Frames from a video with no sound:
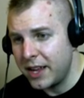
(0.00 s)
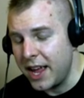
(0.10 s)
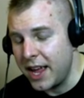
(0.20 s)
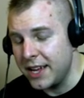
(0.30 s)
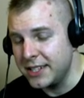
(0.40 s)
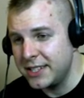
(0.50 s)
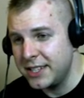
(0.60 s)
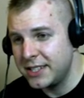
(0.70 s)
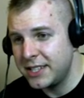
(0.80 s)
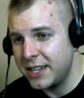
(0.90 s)
and
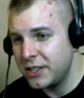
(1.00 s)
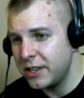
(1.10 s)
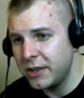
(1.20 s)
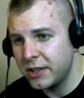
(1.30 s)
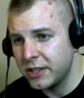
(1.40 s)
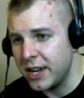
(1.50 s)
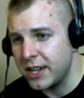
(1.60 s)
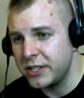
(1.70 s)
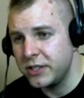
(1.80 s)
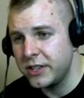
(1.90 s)
he says, all you other
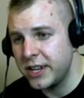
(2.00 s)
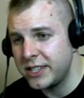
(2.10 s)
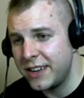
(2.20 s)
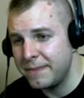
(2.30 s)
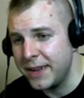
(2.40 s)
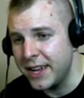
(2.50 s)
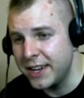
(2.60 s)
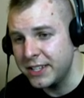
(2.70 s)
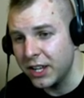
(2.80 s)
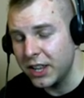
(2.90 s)
gods, you guys have
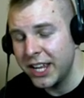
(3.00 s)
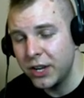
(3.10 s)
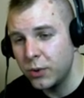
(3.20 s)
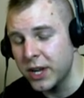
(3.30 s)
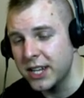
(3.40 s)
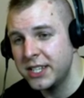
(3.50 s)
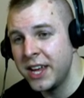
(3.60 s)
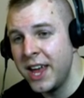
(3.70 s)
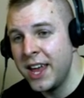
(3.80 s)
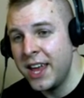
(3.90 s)
been delinquent
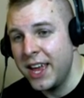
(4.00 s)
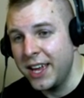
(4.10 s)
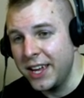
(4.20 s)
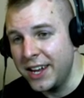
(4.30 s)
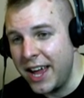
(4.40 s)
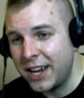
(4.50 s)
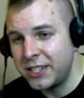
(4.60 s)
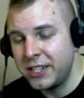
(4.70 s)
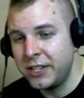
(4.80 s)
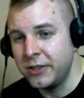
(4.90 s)
in
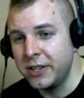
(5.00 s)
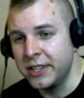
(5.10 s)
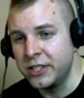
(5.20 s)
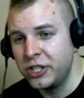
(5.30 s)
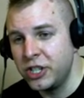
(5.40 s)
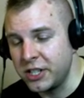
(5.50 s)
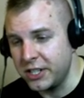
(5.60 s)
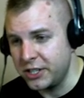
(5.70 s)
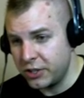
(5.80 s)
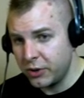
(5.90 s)
executing
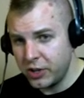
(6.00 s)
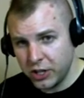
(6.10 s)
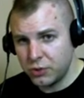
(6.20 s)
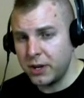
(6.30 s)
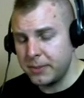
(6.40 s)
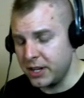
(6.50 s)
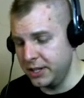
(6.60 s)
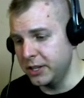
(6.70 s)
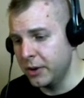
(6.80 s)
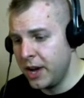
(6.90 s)
justice. So here's what I'm going to
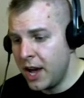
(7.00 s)
do.